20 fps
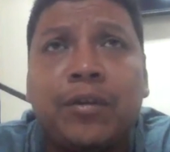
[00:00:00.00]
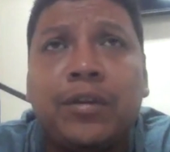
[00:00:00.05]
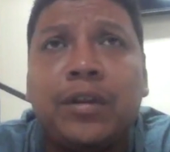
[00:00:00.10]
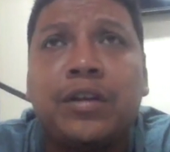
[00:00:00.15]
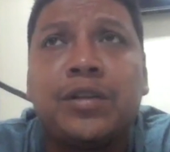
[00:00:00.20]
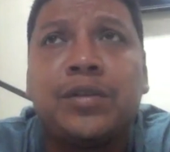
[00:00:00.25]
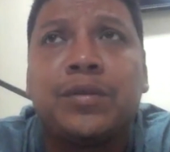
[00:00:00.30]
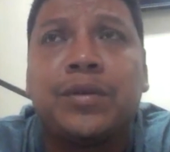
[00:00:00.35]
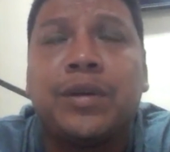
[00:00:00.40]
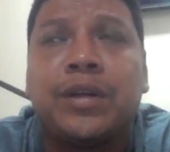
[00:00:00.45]

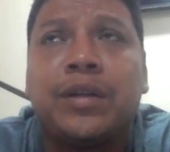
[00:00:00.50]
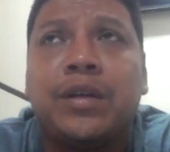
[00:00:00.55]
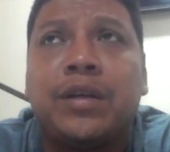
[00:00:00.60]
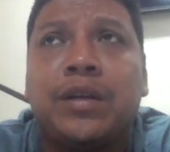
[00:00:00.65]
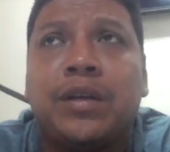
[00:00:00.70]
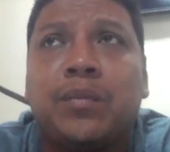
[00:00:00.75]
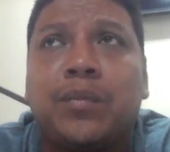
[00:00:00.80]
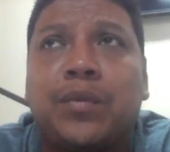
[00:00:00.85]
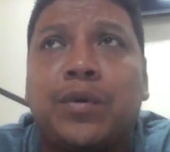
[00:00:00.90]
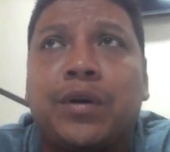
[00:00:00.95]
issued any
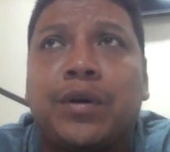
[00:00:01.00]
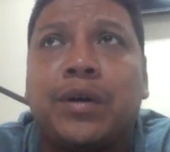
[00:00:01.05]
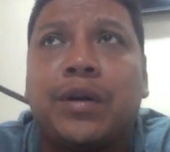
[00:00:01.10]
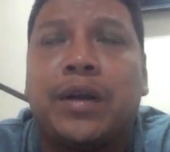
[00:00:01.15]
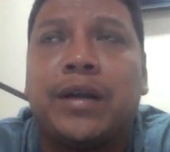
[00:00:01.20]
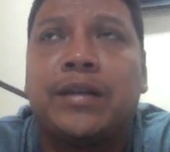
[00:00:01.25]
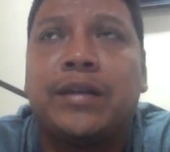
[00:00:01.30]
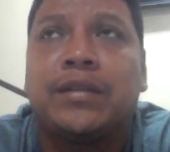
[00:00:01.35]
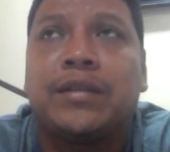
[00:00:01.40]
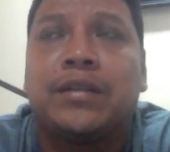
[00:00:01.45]
import
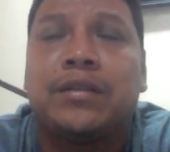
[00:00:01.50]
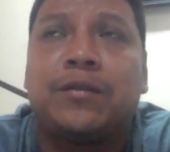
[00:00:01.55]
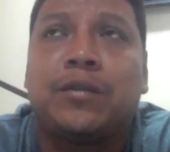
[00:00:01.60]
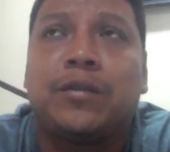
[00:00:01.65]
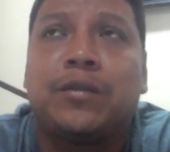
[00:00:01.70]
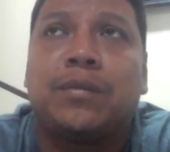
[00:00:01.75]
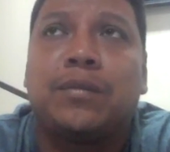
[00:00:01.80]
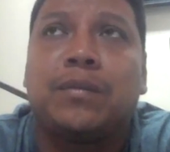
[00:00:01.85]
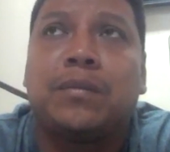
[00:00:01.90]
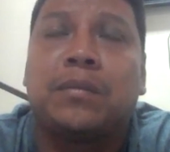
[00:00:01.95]
since
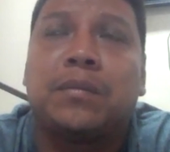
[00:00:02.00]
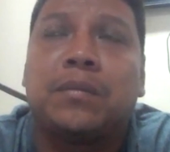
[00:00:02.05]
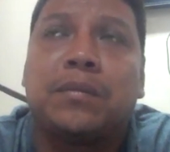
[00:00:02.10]
from